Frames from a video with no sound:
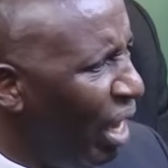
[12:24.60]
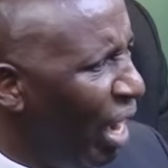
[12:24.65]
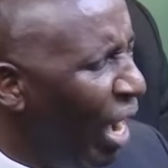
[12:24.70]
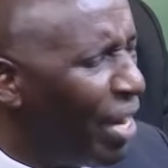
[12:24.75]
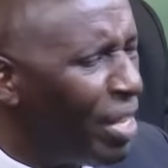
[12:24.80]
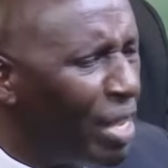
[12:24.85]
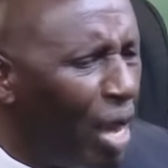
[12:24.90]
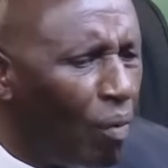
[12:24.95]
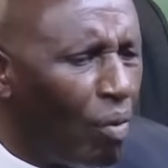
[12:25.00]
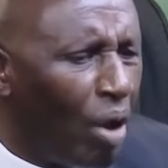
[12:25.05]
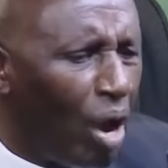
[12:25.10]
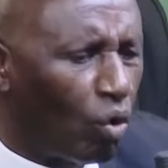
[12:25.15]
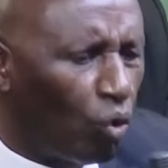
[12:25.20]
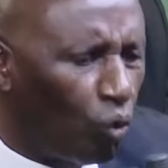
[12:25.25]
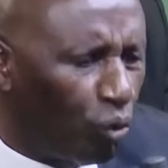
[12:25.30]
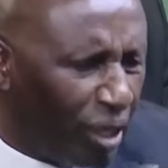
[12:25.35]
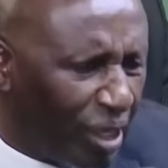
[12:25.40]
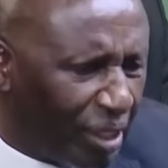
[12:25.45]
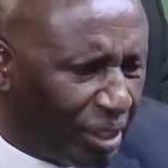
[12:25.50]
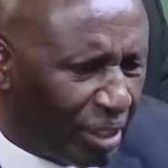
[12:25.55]
and here we
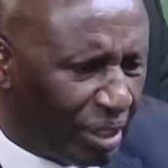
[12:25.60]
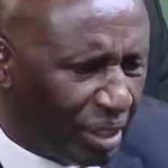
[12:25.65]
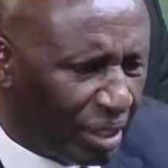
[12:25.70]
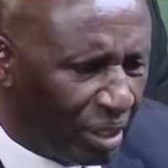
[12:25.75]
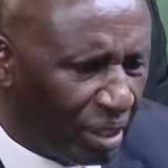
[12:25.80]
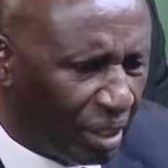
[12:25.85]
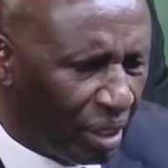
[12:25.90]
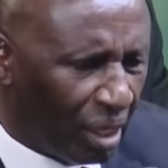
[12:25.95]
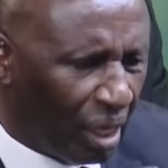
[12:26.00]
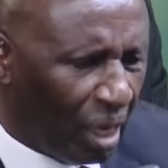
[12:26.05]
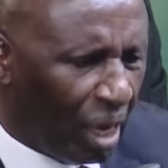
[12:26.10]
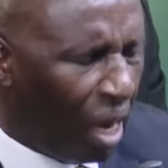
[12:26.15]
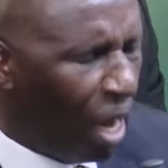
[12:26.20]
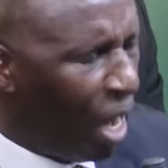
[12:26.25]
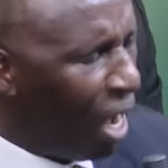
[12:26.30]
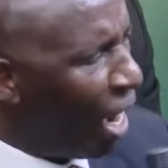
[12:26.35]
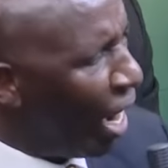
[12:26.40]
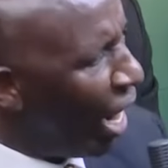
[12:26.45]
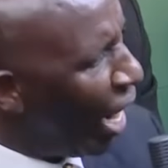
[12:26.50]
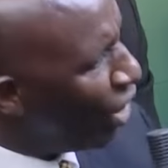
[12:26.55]
are regretting.
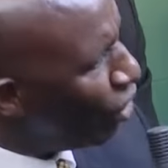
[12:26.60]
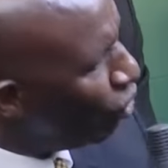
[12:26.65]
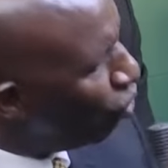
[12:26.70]
I